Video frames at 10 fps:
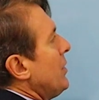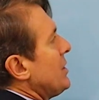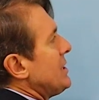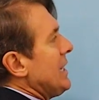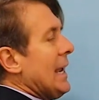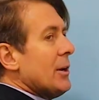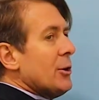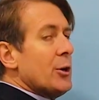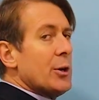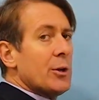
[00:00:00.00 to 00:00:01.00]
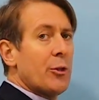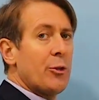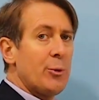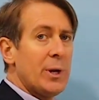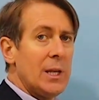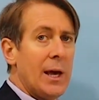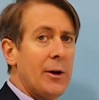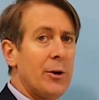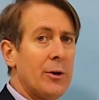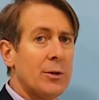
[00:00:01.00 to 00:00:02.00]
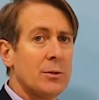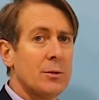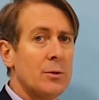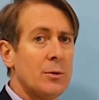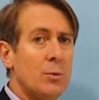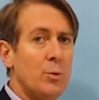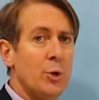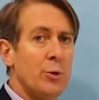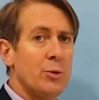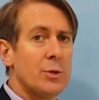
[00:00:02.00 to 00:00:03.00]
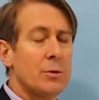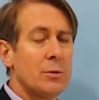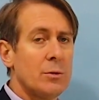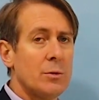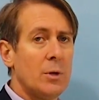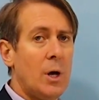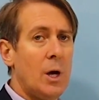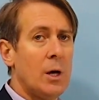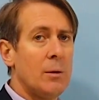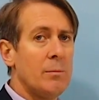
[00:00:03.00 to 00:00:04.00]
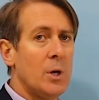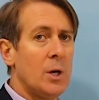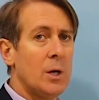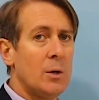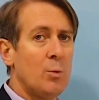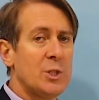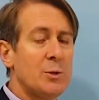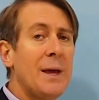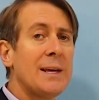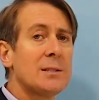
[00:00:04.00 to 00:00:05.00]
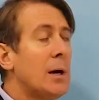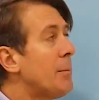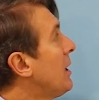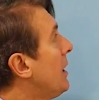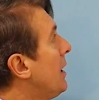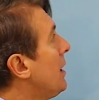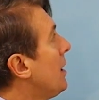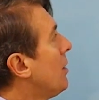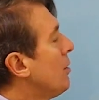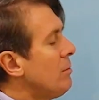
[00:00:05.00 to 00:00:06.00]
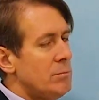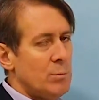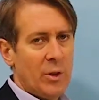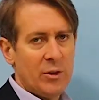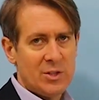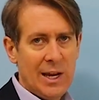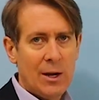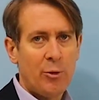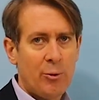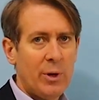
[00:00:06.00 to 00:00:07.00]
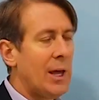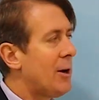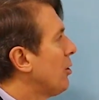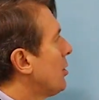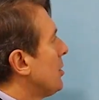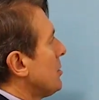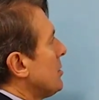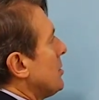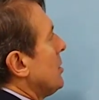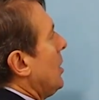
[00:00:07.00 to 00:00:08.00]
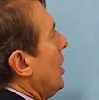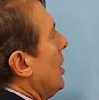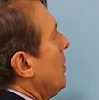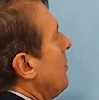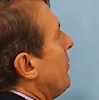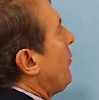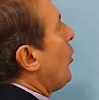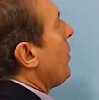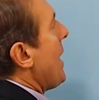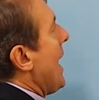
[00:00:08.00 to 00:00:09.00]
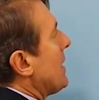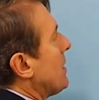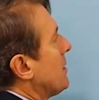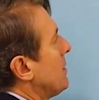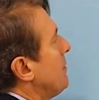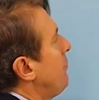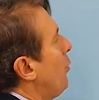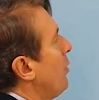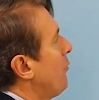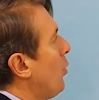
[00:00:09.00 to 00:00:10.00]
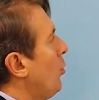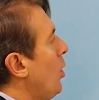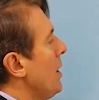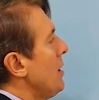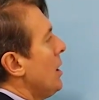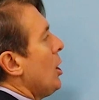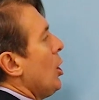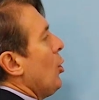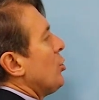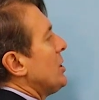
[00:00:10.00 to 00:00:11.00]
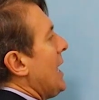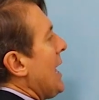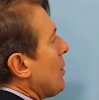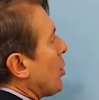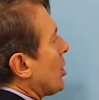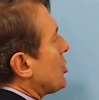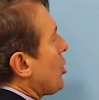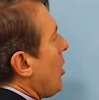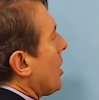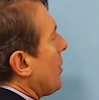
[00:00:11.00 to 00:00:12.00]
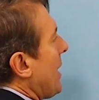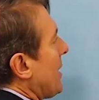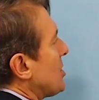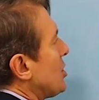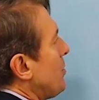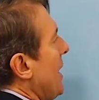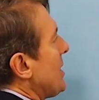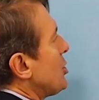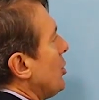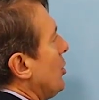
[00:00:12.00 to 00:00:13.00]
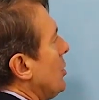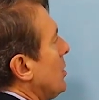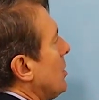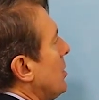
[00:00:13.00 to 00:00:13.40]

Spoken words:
standard 3-letter root, which makes up, the standard 3-letter format for the Form I. Today we're going to talk about a special